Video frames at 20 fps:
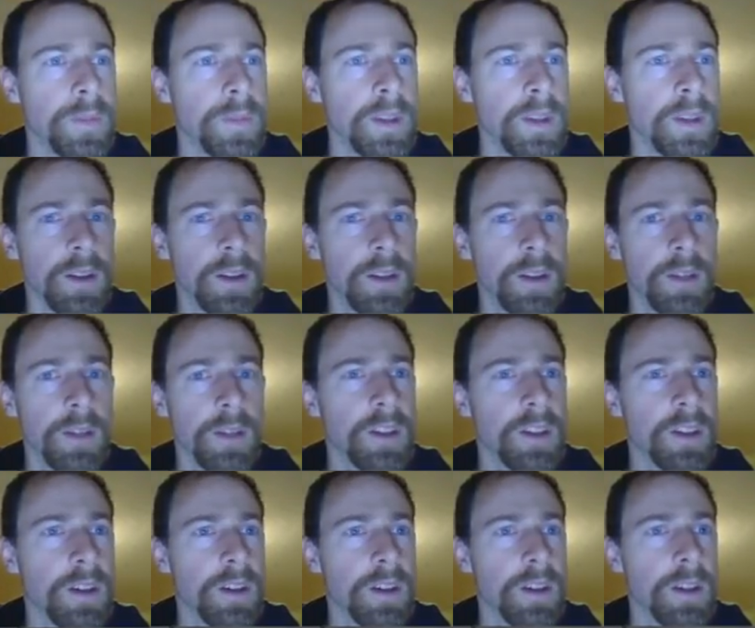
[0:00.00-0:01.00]
think of it as
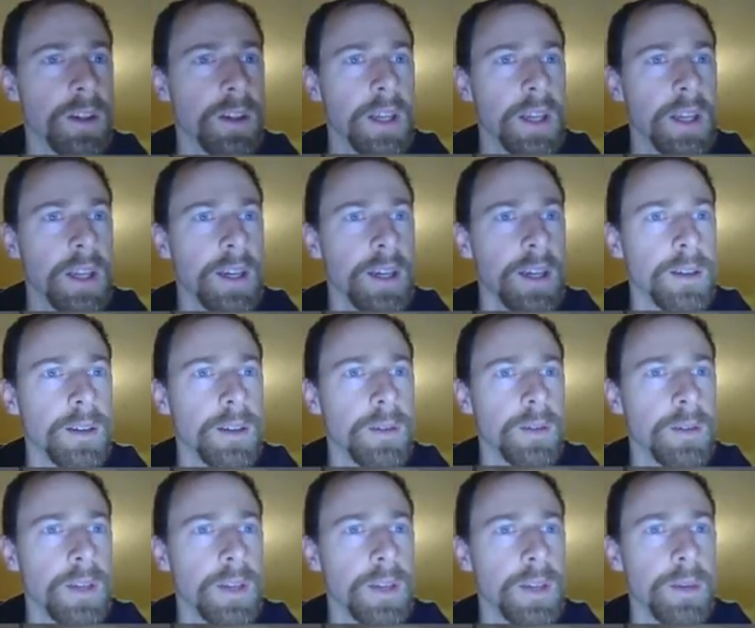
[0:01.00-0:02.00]
a layer,
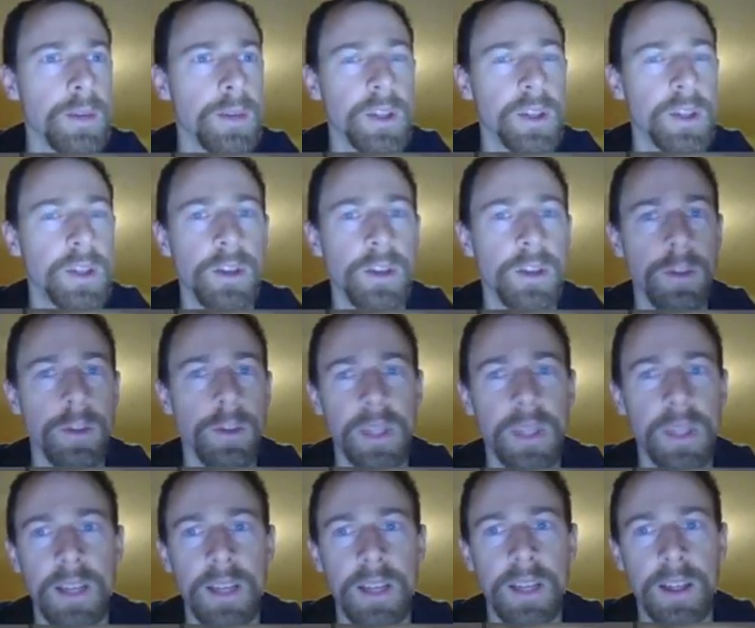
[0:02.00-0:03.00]
and I'm going to
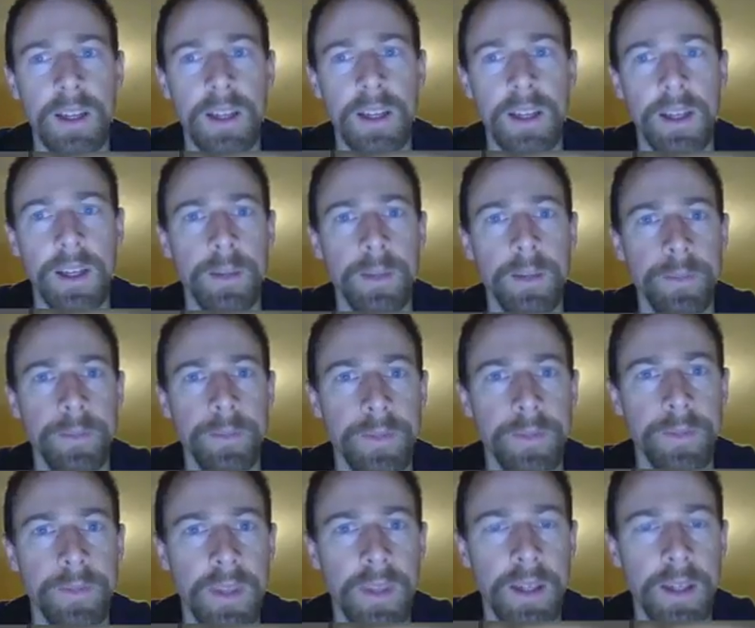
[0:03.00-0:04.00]
duplicate that layer
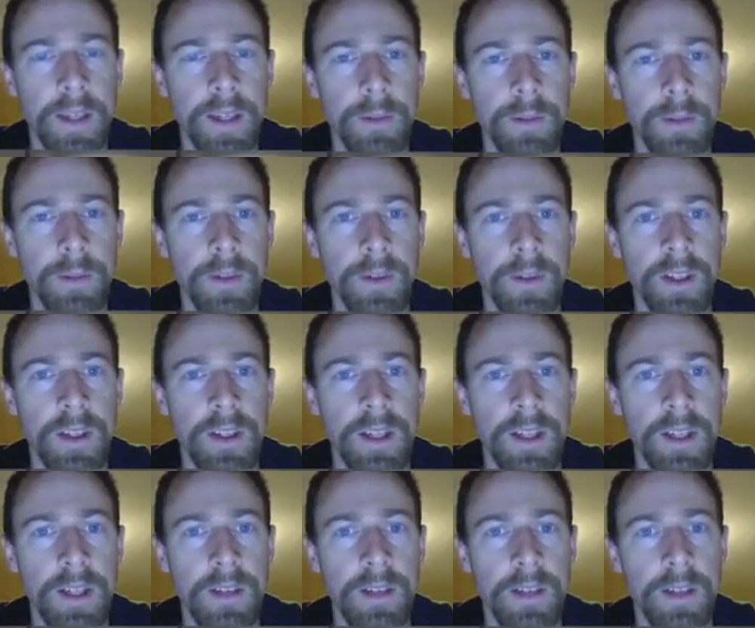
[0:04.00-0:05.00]
and move it
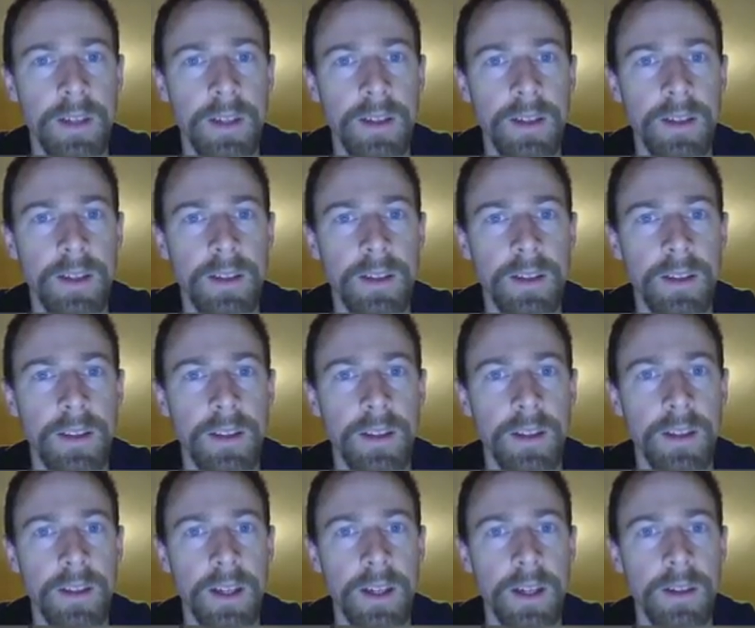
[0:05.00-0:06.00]
down and to the
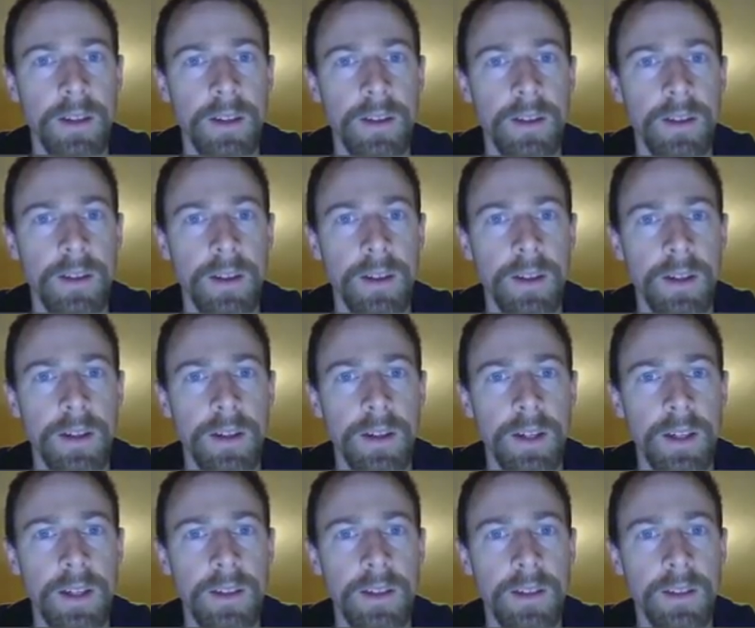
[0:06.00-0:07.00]
side. And
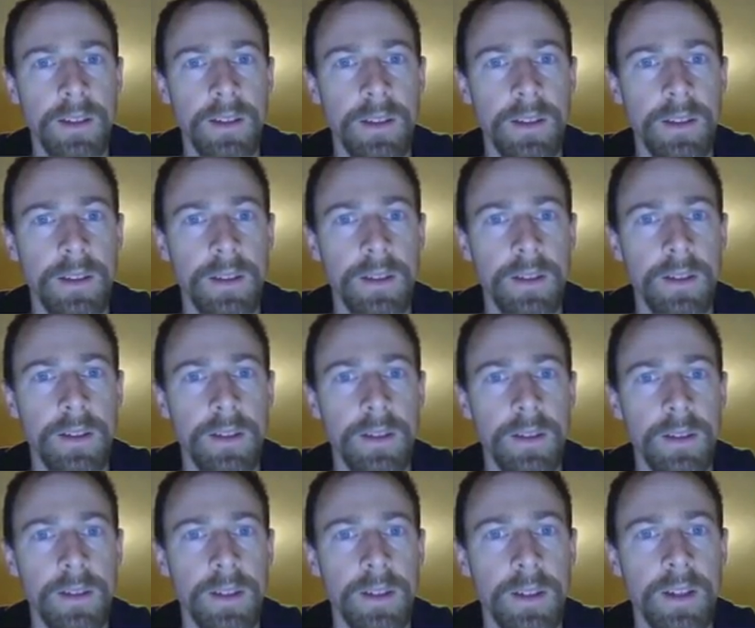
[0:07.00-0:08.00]
just
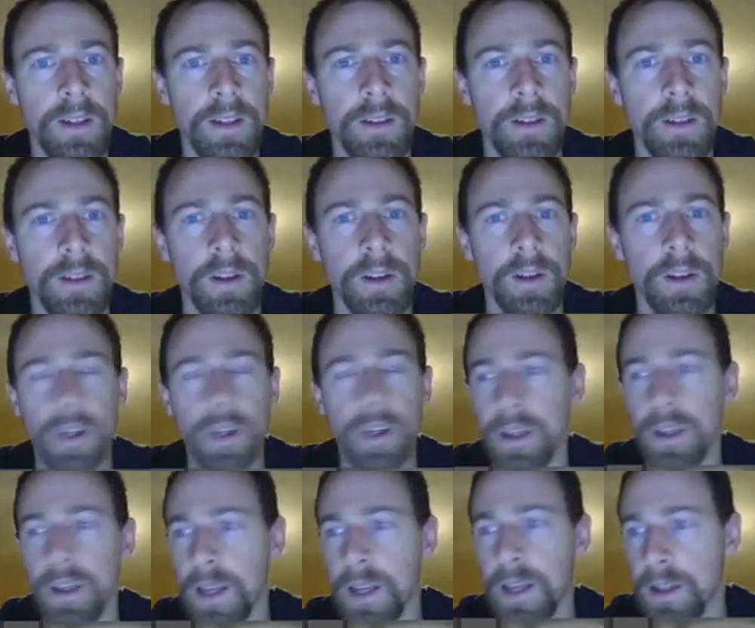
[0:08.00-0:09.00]
let it just lock in,
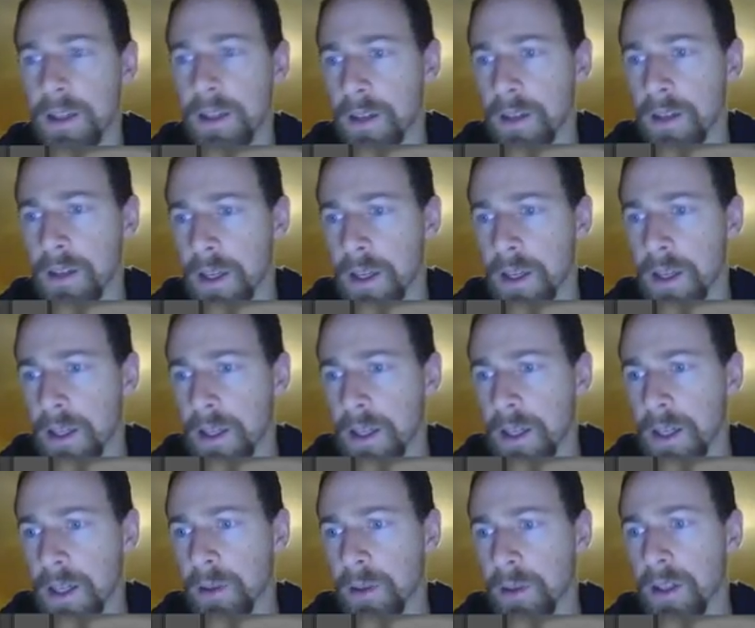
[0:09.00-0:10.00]
and I'm
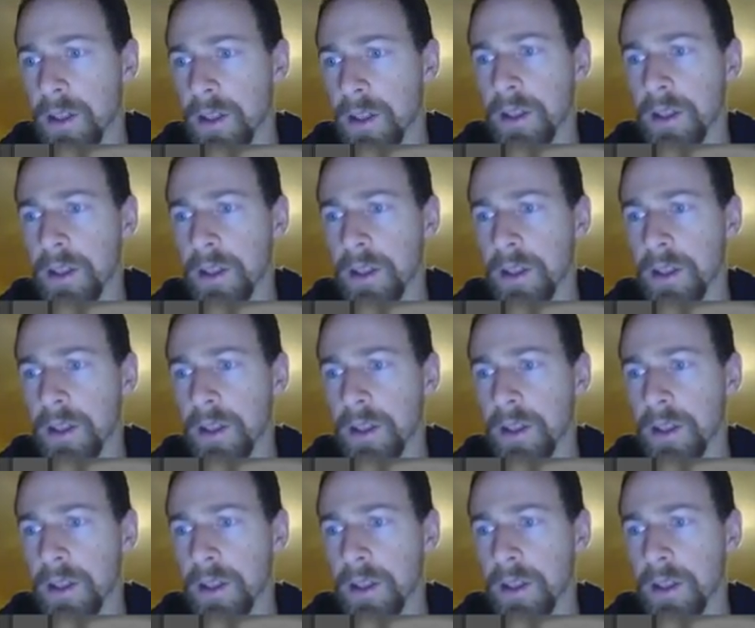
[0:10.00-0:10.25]
going to